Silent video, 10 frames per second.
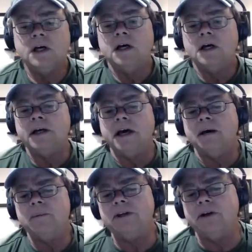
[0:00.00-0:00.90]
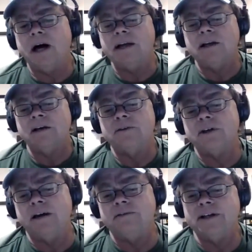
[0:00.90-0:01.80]
Yeah, I mean, I'd love to
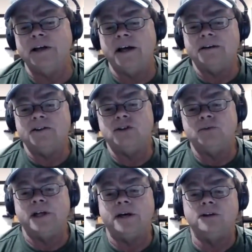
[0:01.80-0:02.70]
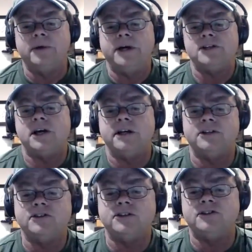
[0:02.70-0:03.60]
have that shoot that new HK
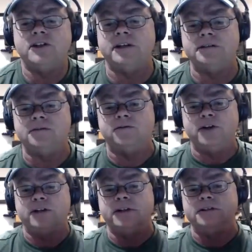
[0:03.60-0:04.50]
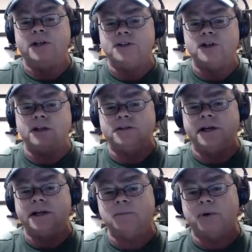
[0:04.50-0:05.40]
just to see it and feel it and touch it and take
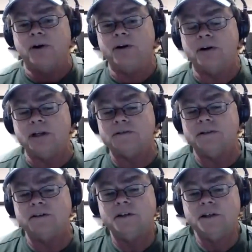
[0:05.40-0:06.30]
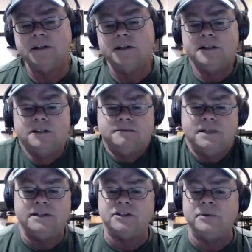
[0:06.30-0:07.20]
it apart and all that stuff. That
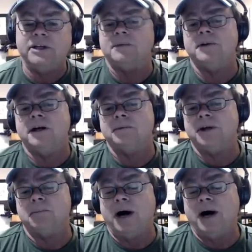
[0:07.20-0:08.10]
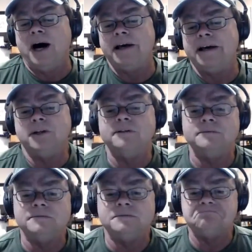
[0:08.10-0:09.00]
doesn't mean I'm I'm going to buy it,
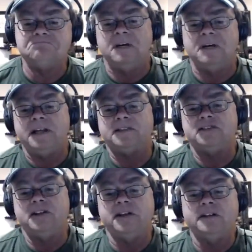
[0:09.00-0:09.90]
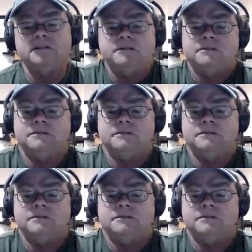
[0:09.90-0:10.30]
but I'd like to see it.